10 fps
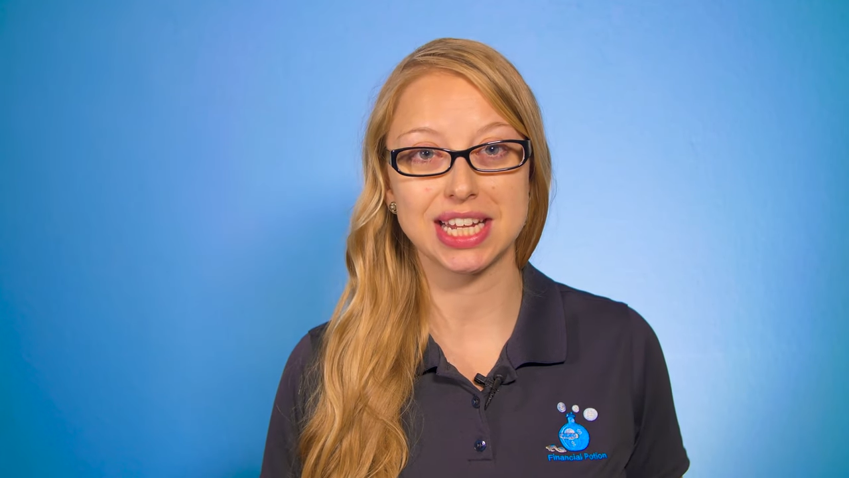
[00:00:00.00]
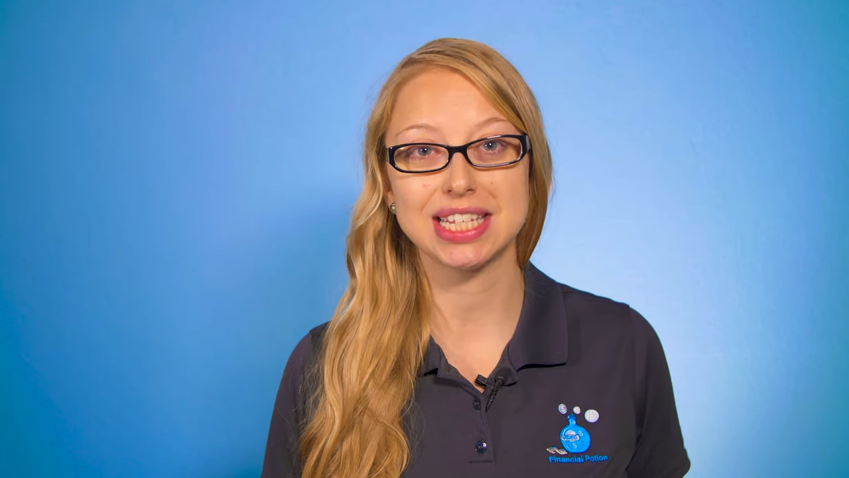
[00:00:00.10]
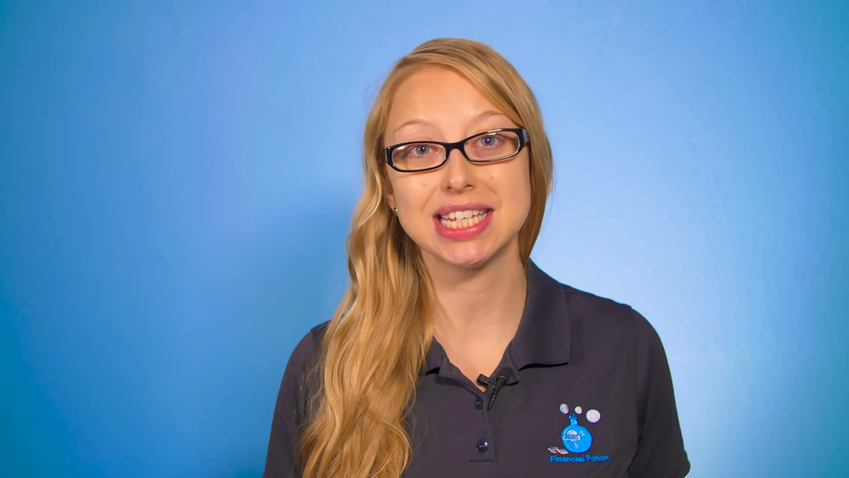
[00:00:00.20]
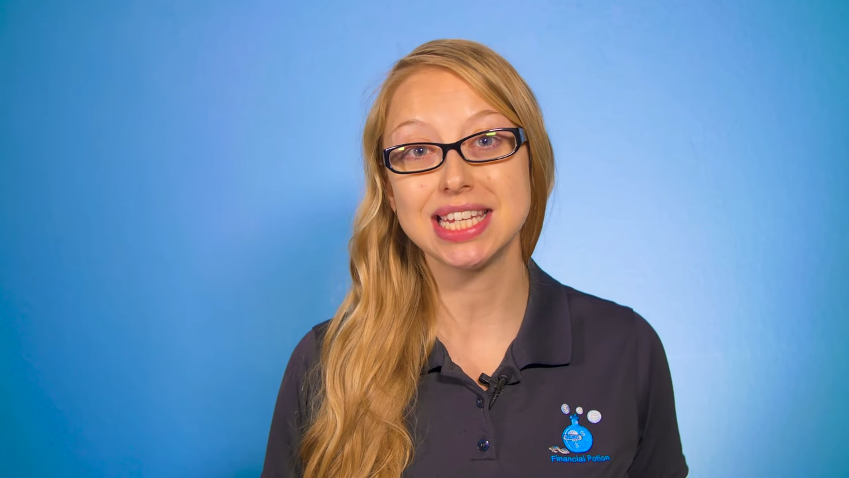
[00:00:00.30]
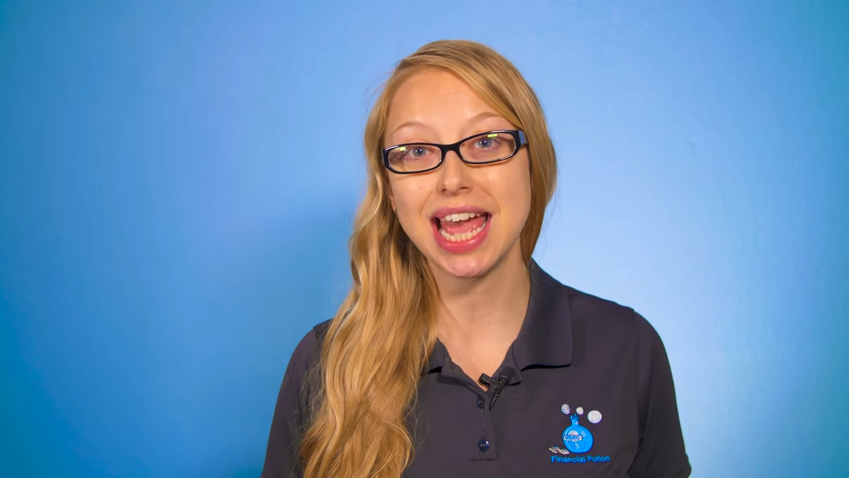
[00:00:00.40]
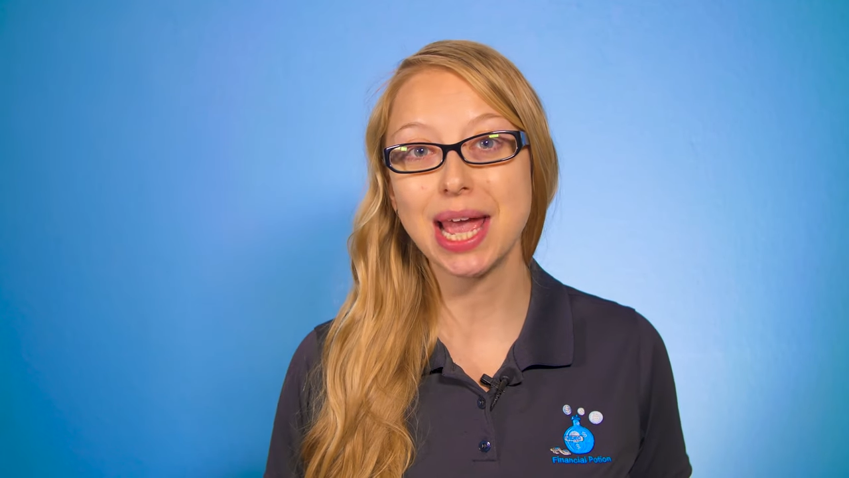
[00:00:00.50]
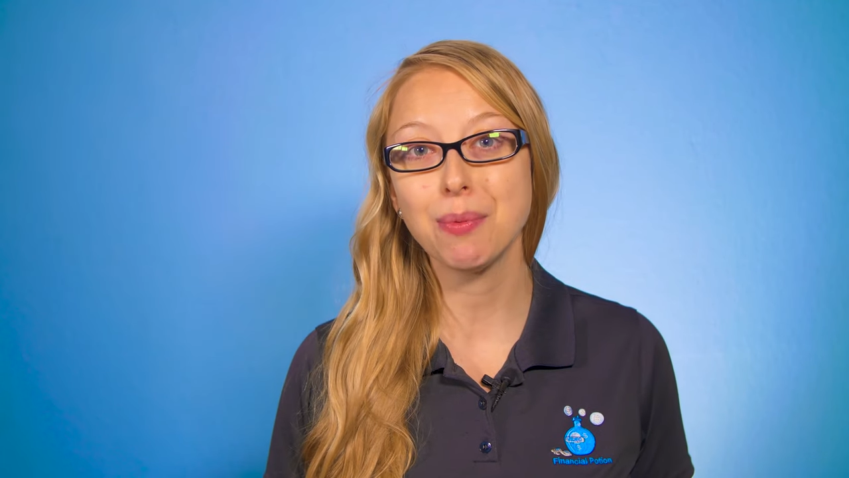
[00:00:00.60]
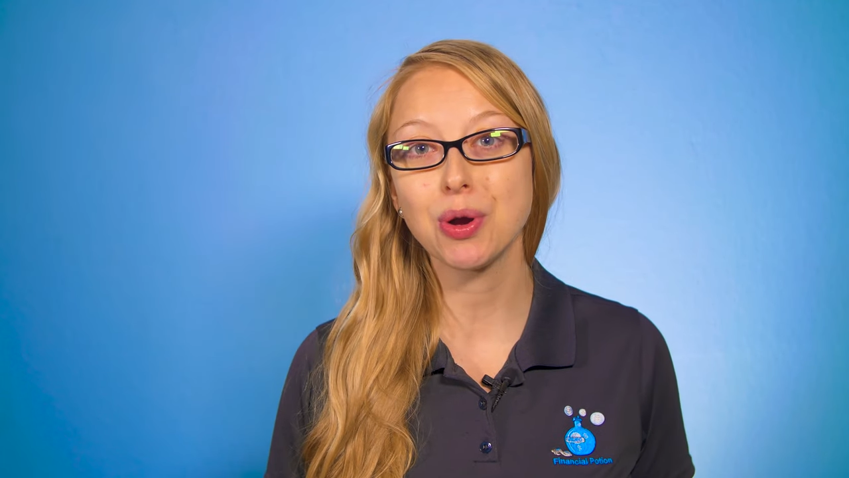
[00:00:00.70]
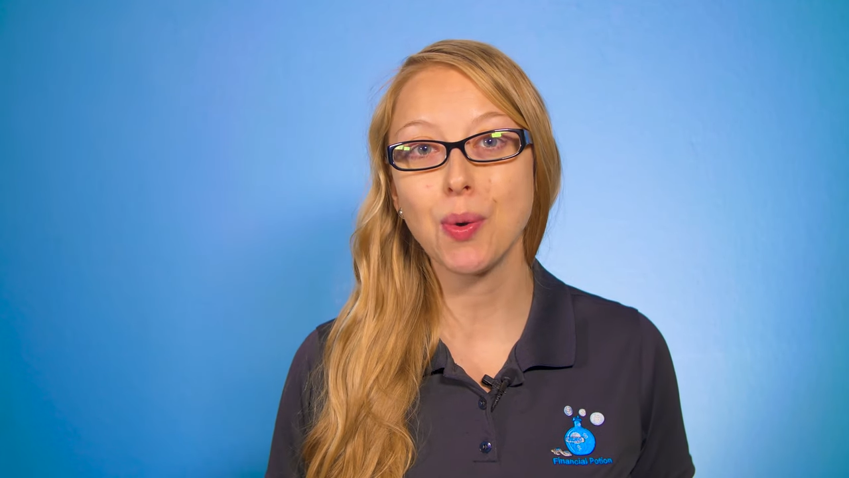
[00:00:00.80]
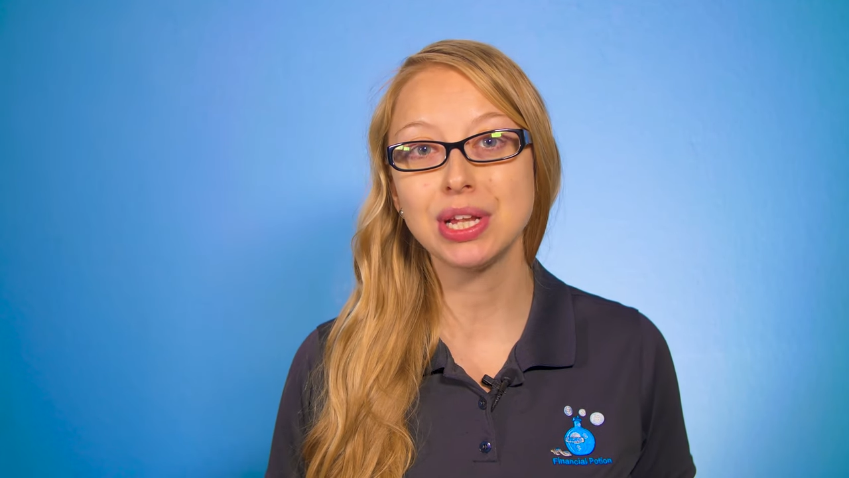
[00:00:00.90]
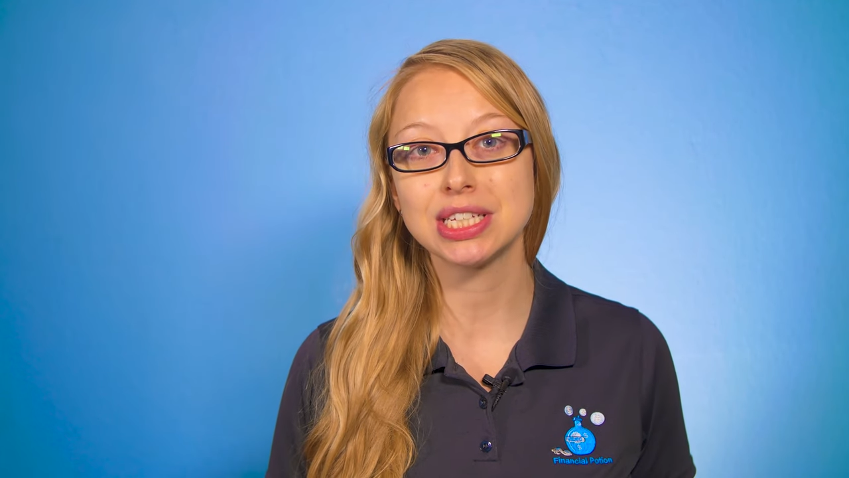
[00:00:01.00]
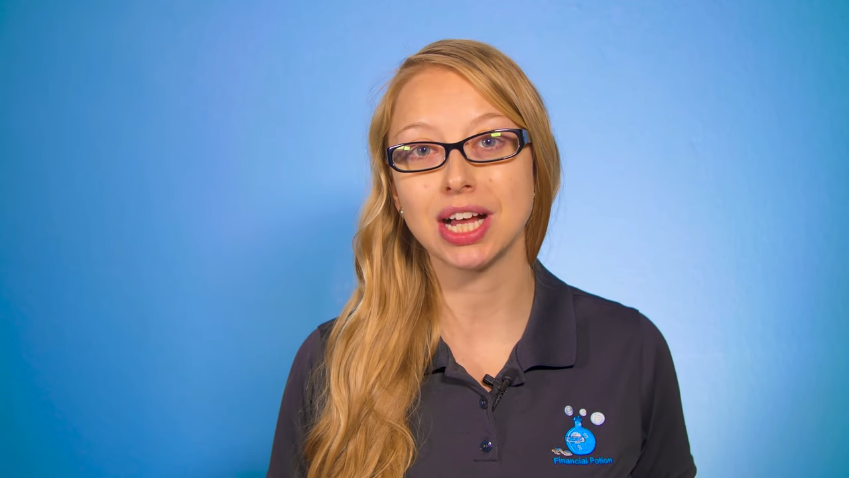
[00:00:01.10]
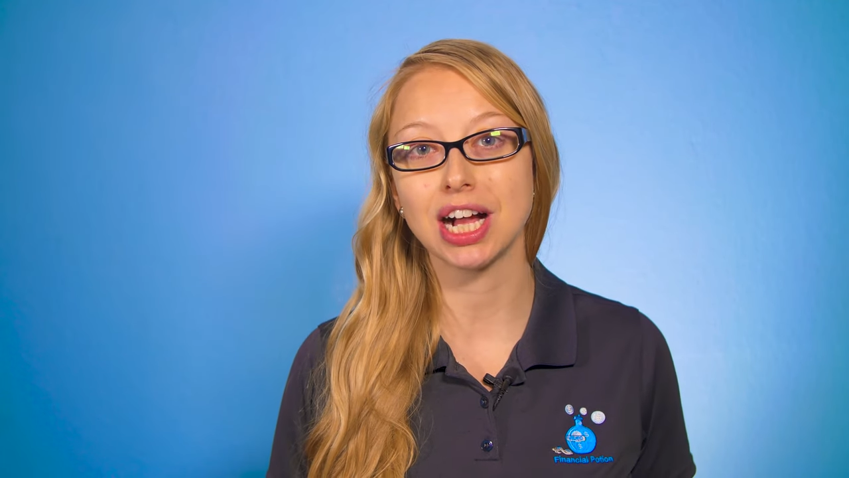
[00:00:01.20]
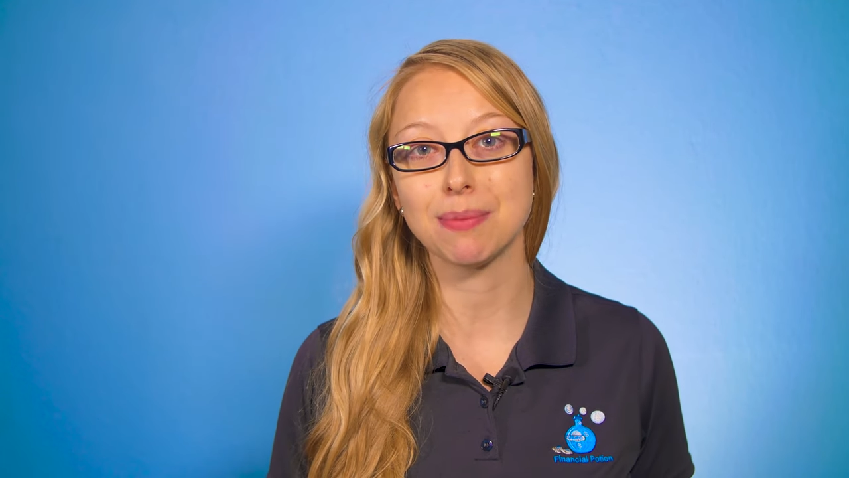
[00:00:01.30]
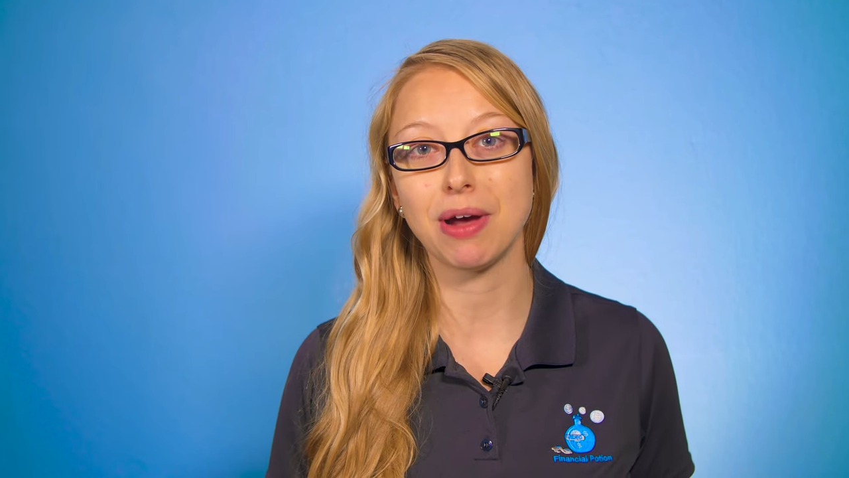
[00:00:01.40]
and today we're going to
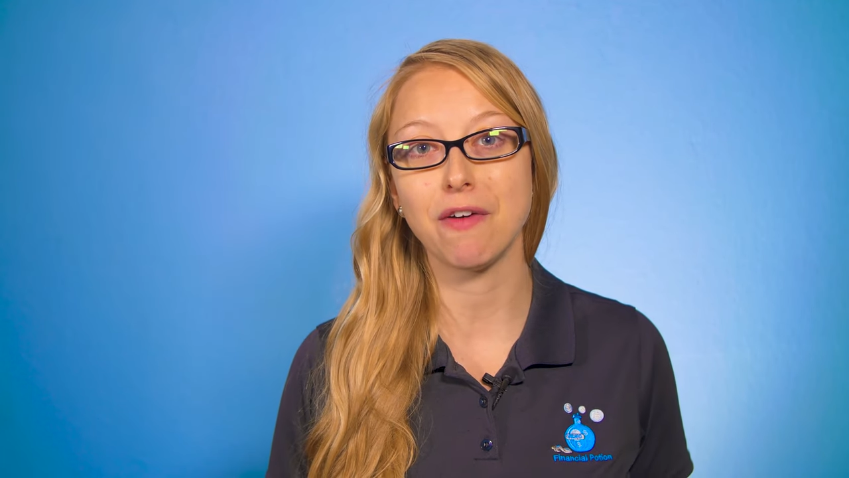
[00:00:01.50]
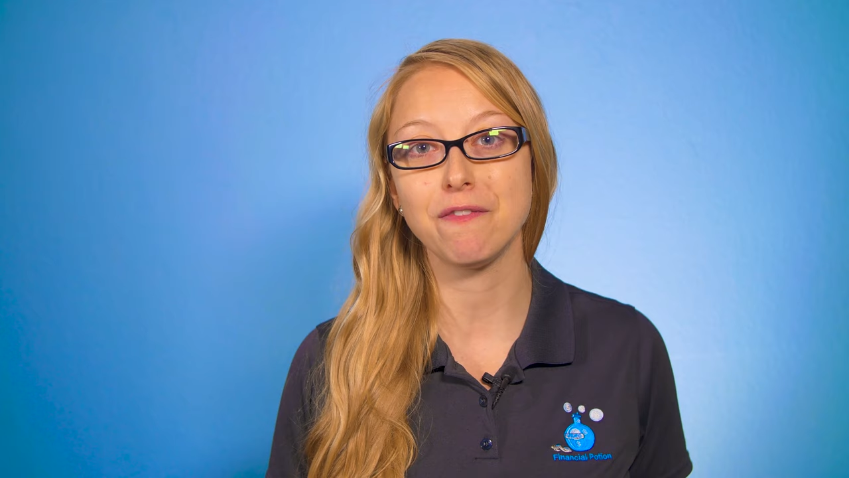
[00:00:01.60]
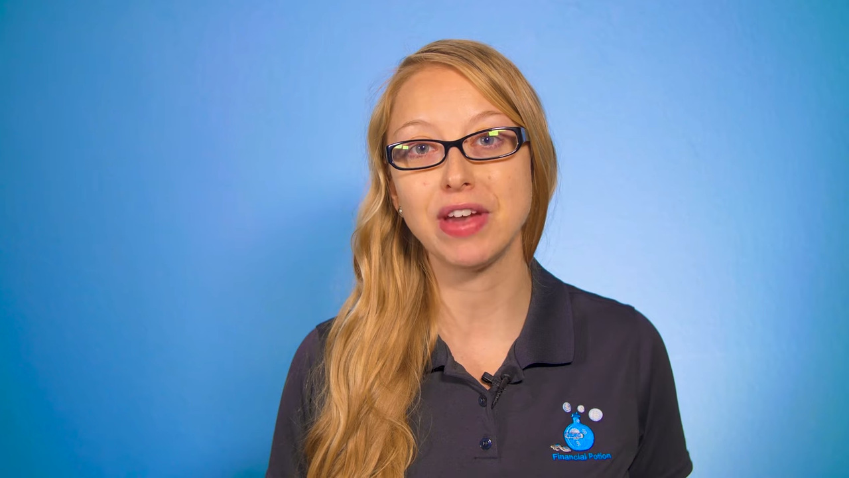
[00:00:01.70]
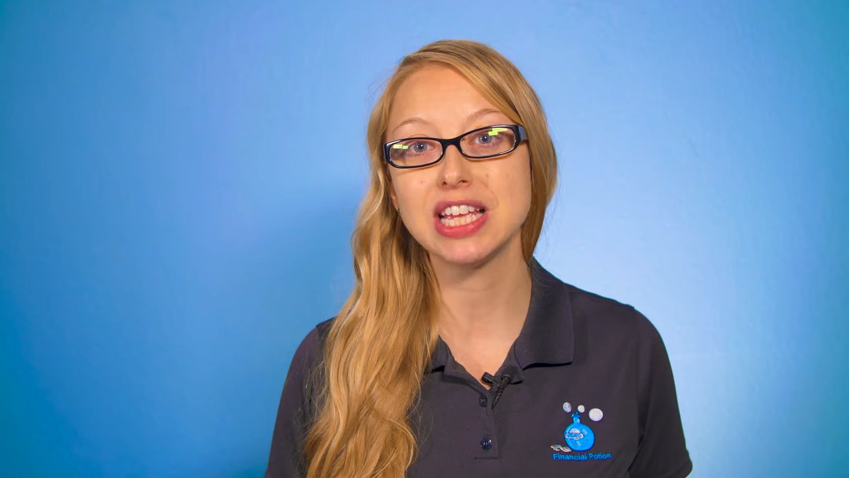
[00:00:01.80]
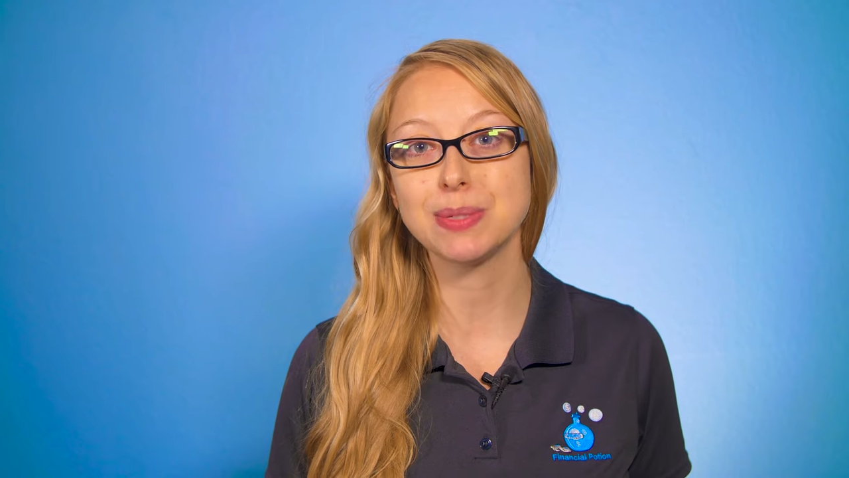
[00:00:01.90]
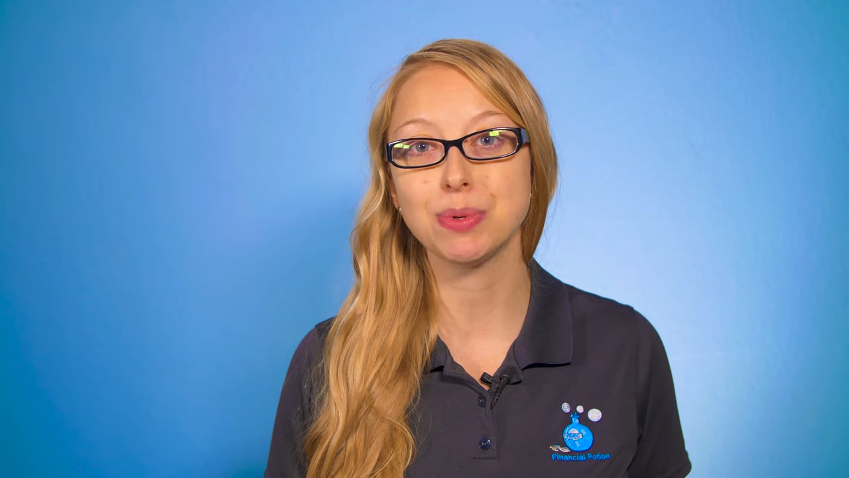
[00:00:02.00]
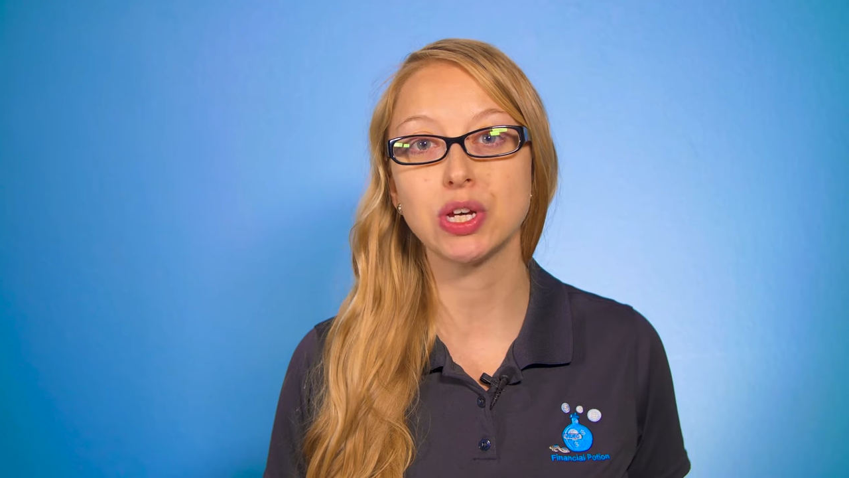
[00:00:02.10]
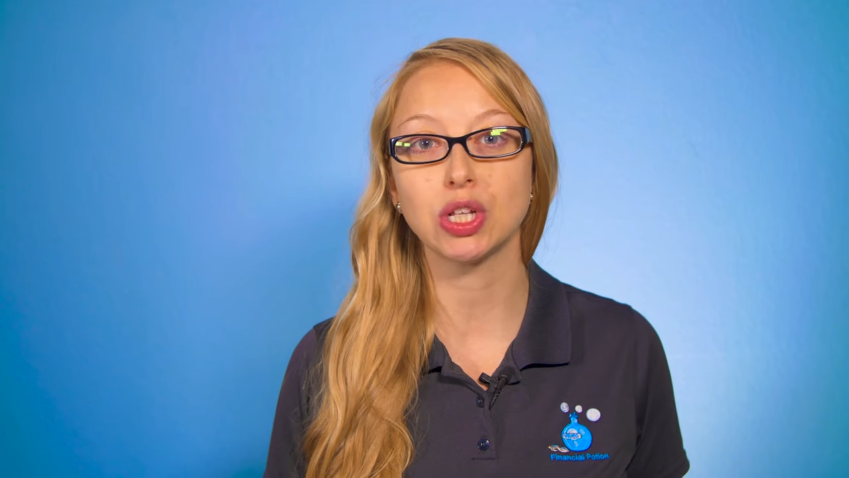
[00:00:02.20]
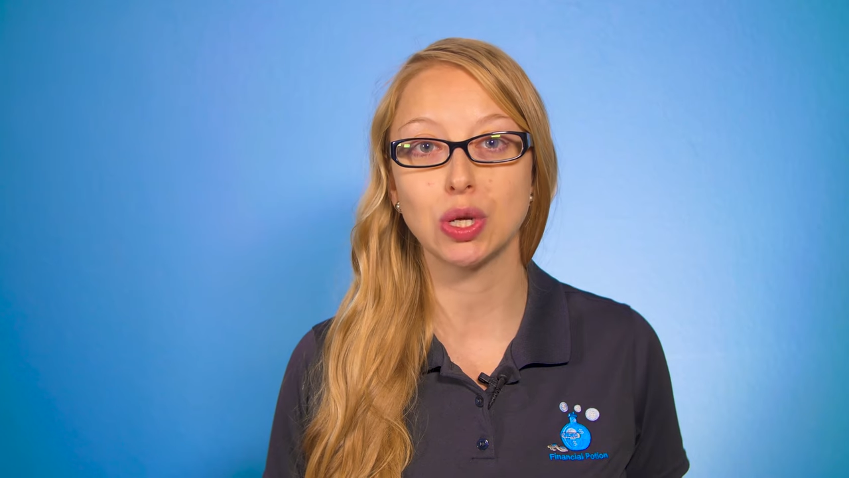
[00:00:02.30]
talk about Facebook